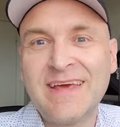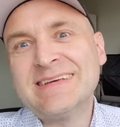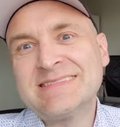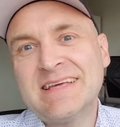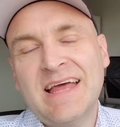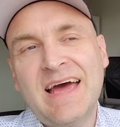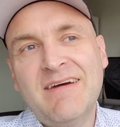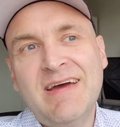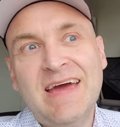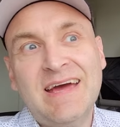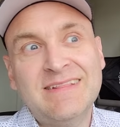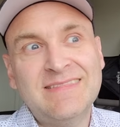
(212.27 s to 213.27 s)
is that I've
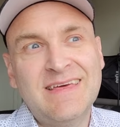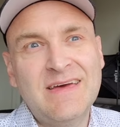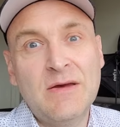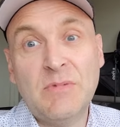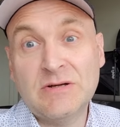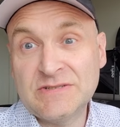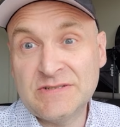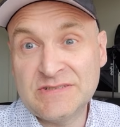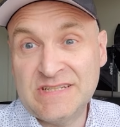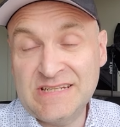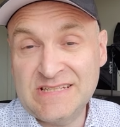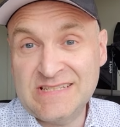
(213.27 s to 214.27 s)
had the Moto
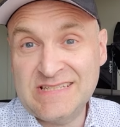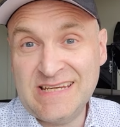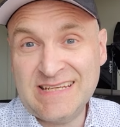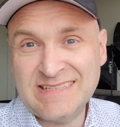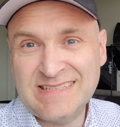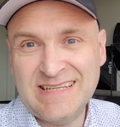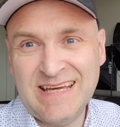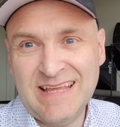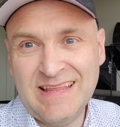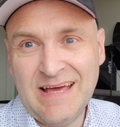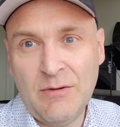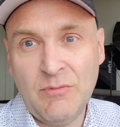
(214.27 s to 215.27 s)
G60
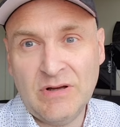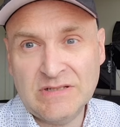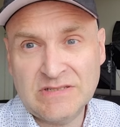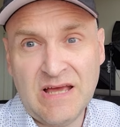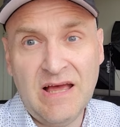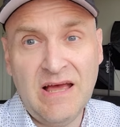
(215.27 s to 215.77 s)
and that was